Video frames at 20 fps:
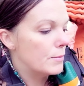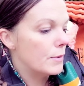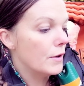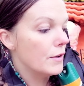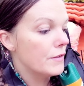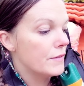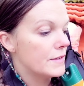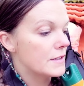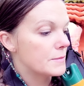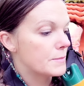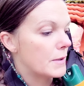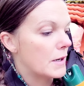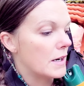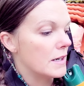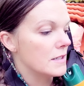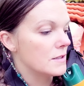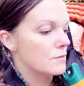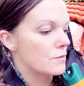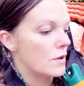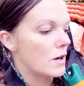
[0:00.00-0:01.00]
or both of his
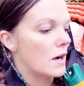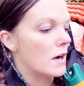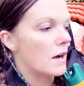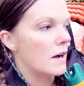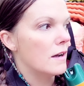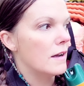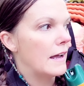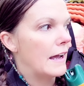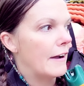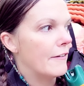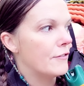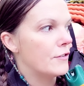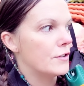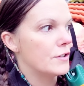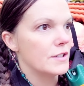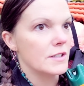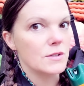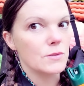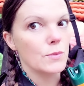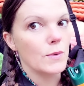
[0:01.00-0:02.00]
paws raw after
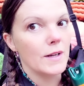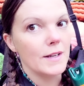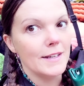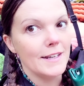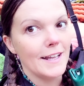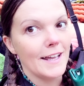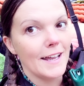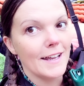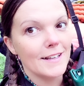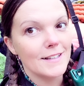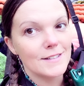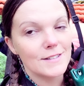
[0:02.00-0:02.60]
just one day.